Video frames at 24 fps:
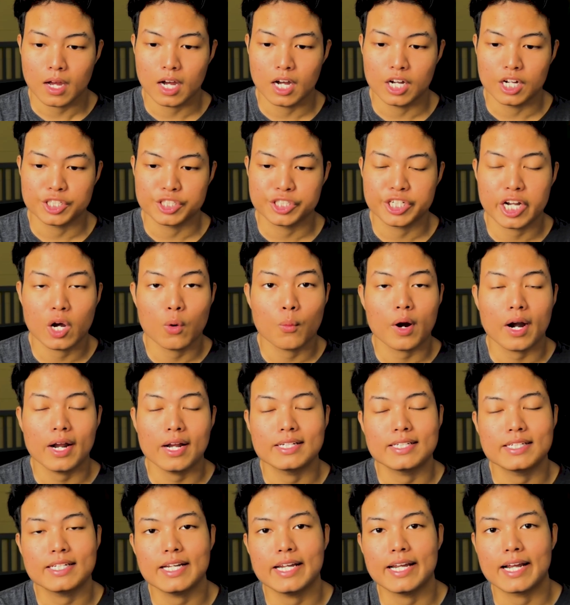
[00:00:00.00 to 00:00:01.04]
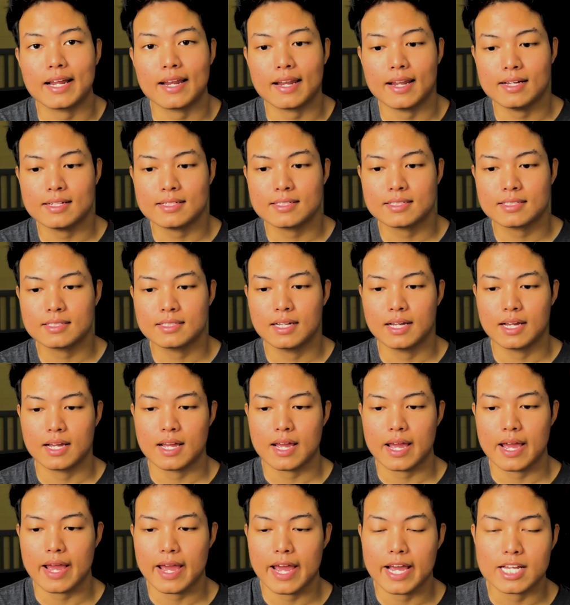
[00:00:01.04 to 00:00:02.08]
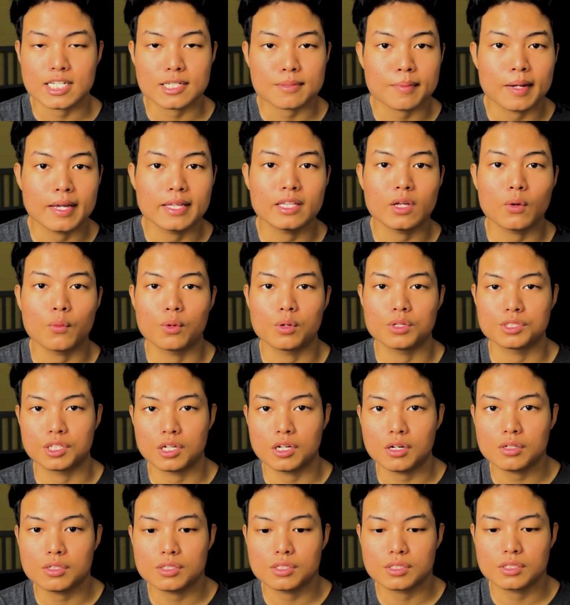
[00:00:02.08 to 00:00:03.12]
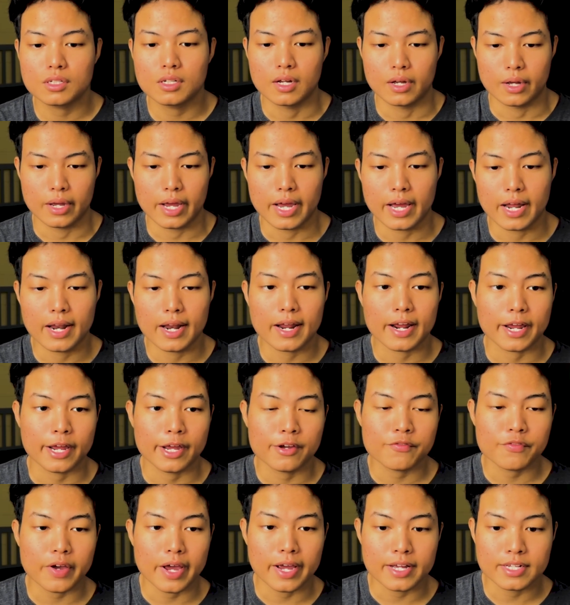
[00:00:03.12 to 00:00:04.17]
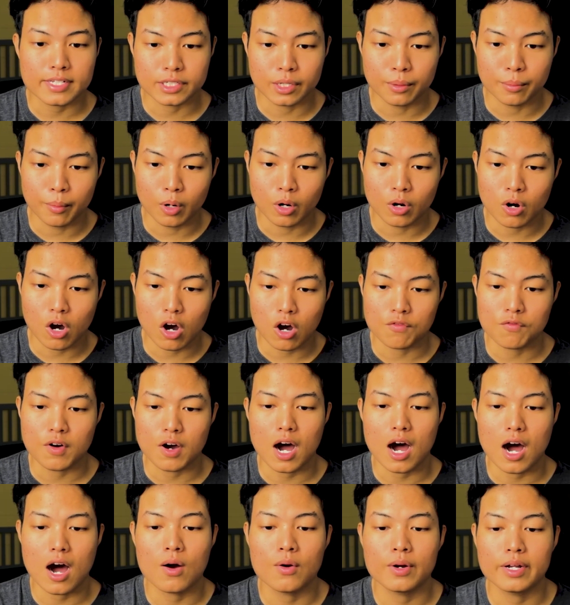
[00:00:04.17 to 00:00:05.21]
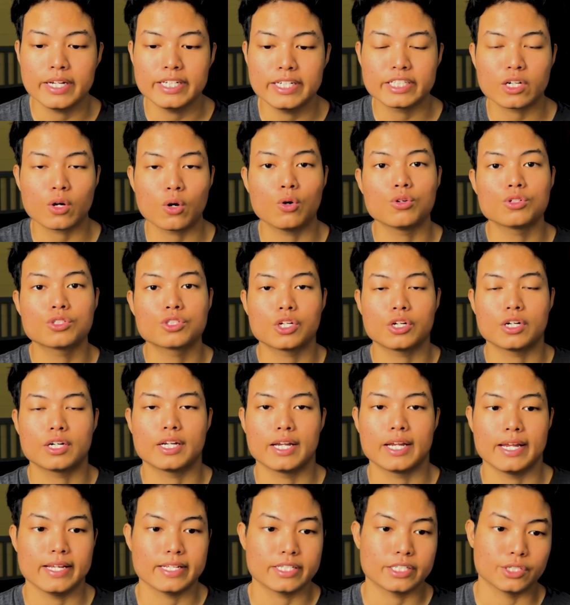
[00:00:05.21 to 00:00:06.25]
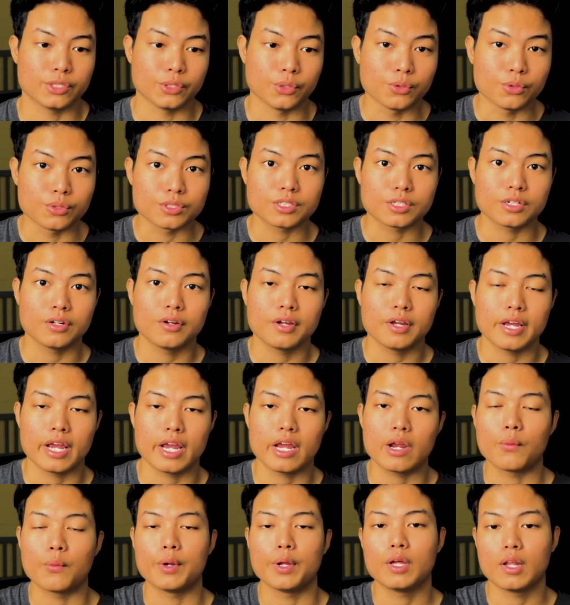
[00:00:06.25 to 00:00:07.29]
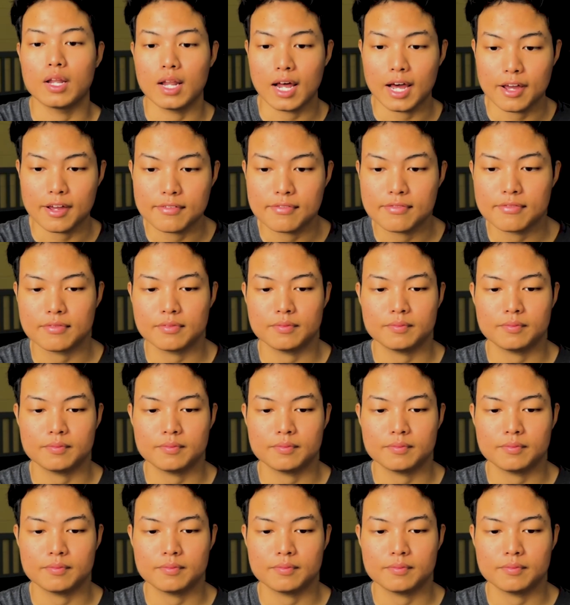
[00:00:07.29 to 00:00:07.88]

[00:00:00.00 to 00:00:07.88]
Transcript: share what I did in class, explain the results, and give example of how each concept is used in real life.